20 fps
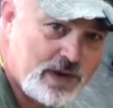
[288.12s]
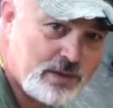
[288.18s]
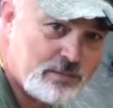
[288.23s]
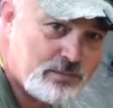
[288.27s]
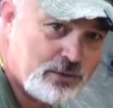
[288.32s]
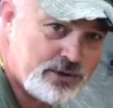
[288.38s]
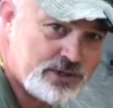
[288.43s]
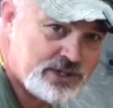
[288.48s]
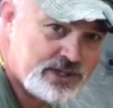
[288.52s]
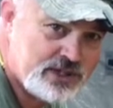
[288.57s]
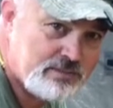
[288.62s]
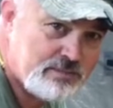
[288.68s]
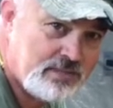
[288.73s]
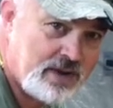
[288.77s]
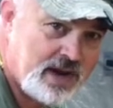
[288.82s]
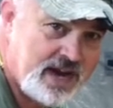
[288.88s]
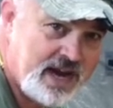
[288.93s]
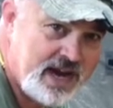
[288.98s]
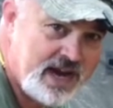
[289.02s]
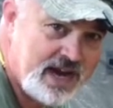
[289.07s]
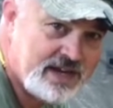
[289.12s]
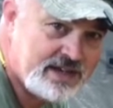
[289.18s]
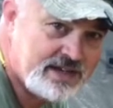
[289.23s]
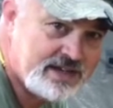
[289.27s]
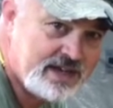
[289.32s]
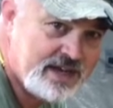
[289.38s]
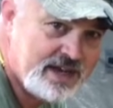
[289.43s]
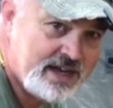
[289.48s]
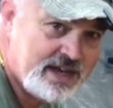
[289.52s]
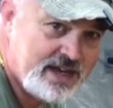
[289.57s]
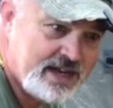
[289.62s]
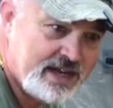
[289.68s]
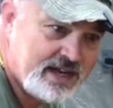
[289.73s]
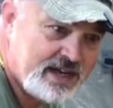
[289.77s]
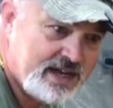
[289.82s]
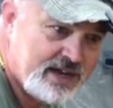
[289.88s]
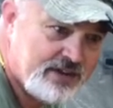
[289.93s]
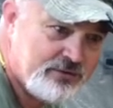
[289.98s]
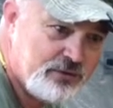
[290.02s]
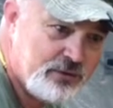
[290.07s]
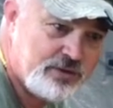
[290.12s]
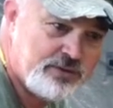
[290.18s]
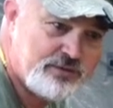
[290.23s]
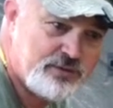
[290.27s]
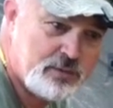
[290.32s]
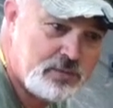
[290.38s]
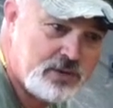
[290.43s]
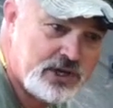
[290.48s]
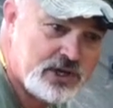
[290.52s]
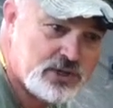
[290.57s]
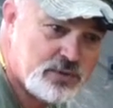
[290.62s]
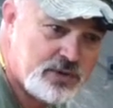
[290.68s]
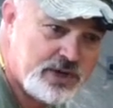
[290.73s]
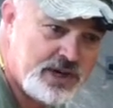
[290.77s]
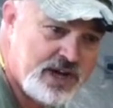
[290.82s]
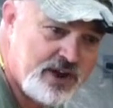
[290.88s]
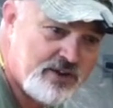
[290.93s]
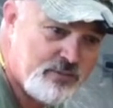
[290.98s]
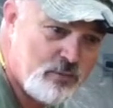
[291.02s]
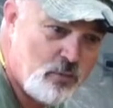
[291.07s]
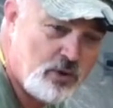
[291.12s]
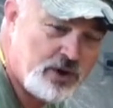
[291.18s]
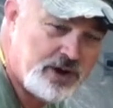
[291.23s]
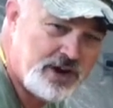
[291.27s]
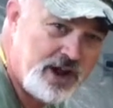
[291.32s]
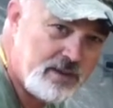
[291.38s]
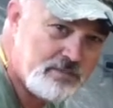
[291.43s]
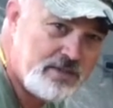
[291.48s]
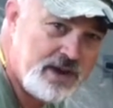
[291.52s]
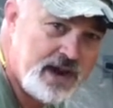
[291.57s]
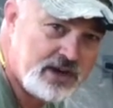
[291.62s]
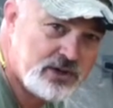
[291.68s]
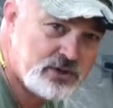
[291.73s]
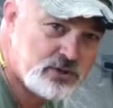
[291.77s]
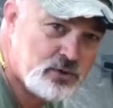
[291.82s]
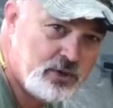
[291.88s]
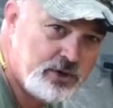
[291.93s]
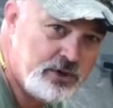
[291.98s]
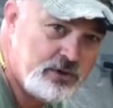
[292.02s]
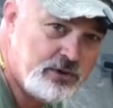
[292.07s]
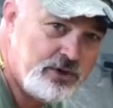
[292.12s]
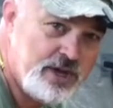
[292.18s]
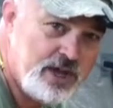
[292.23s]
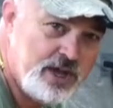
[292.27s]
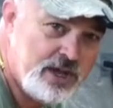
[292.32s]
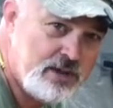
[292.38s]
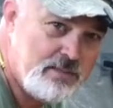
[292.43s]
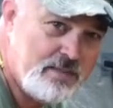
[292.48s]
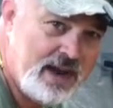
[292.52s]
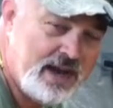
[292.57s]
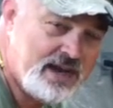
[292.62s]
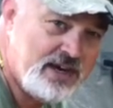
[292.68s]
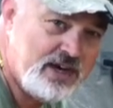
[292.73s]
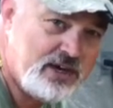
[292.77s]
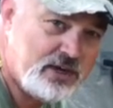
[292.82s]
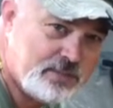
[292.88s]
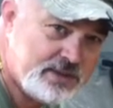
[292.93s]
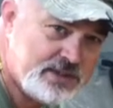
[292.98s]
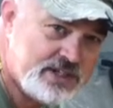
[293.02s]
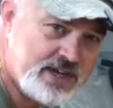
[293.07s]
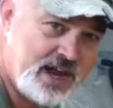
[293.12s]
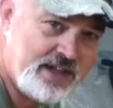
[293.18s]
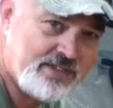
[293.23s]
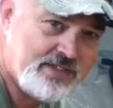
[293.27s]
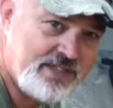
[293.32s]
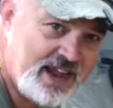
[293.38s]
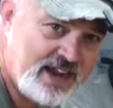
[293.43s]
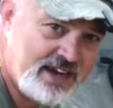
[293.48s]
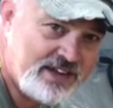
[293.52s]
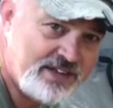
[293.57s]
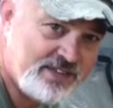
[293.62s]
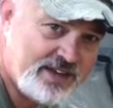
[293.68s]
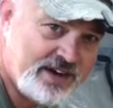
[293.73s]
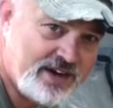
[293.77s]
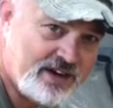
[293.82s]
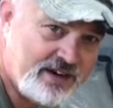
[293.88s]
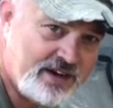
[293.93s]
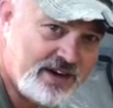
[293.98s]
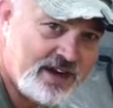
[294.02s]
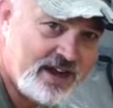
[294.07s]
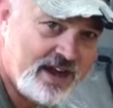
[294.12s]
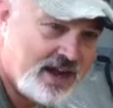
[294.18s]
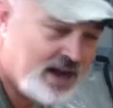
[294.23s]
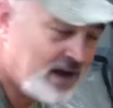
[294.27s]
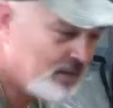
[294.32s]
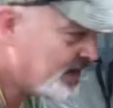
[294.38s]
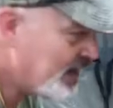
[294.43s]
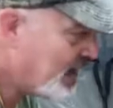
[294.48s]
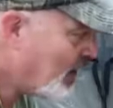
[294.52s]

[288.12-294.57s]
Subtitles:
I can push it in by hand. If you live in a place where you have more compact soil, you may need to baton that in there. But